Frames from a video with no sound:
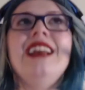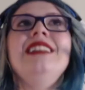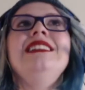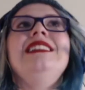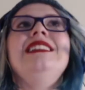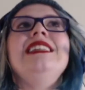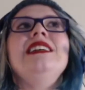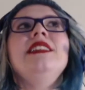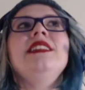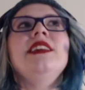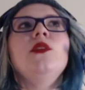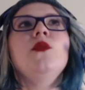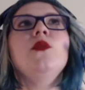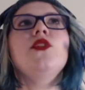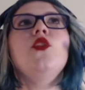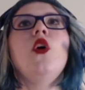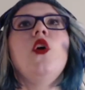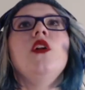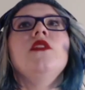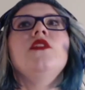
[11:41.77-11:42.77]
dealing with
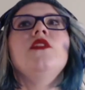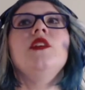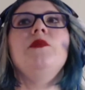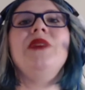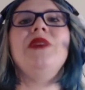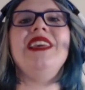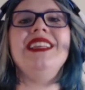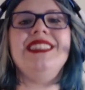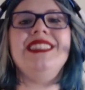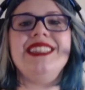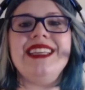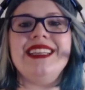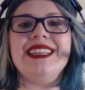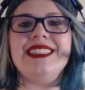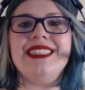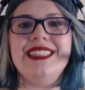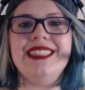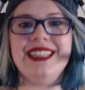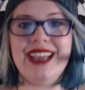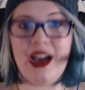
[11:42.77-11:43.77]
all of the
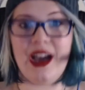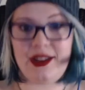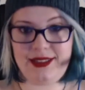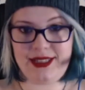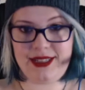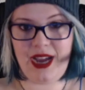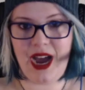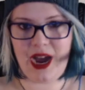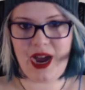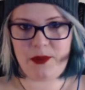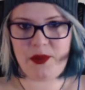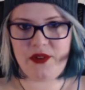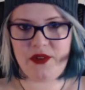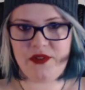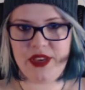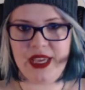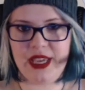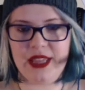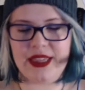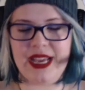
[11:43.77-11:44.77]
PTSD on top of
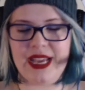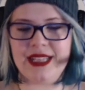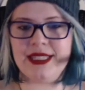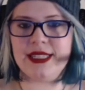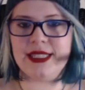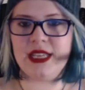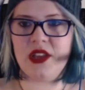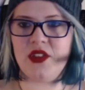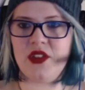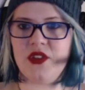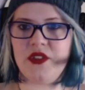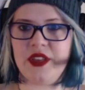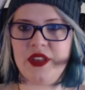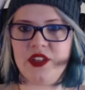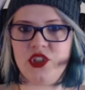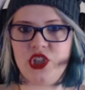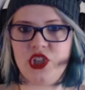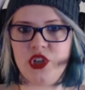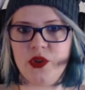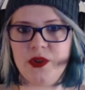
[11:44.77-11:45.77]
it, that's the other thing
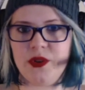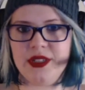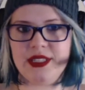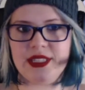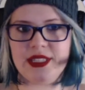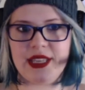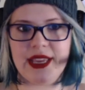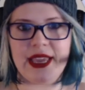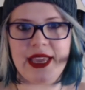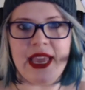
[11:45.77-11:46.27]
too. It's like,